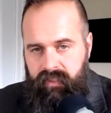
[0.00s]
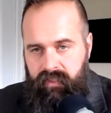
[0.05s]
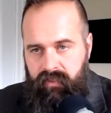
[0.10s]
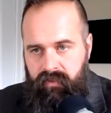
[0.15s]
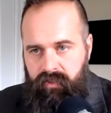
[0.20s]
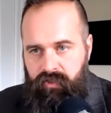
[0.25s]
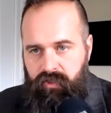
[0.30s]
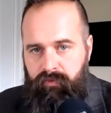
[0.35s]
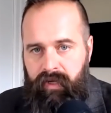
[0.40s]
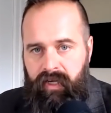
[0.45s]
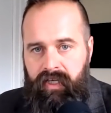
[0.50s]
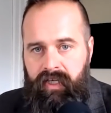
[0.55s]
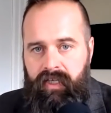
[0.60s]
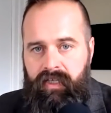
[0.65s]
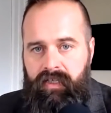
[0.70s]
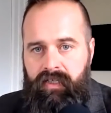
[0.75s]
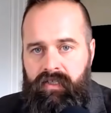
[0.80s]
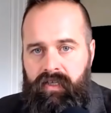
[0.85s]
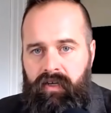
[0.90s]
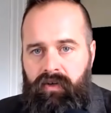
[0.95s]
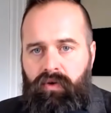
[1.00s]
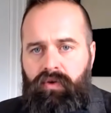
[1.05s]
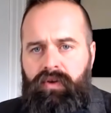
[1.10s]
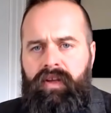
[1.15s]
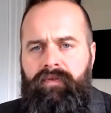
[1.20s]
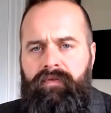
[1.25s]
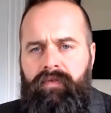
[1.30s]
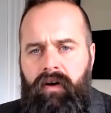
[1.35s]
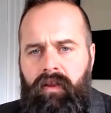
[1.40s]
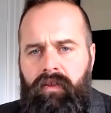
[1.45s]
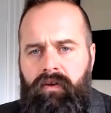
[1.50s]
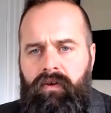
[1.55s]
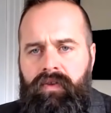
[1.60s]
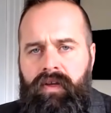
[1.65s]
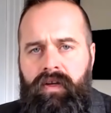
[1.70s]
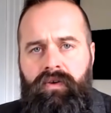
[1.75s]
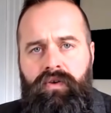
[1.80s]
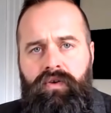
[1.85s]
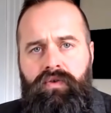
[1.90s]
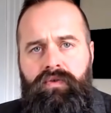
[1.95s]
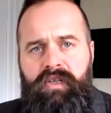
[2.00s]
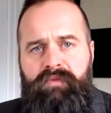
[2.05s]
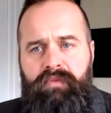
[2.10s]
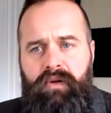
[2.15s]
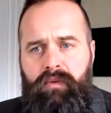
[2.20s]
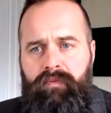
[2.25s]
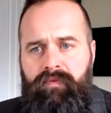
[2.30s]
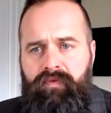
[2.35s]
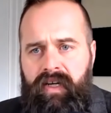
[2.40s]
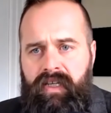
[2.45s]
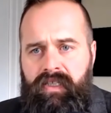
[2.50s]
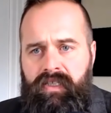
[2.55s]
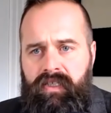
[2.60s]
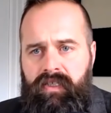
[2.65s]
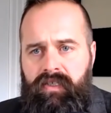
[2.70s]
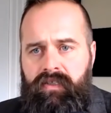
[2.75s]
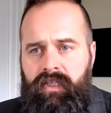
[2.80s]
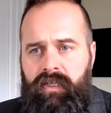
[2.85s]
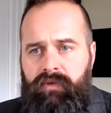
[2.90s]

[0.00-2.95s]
Sister Benedicta said, Holy Father, then who is Pope Francis?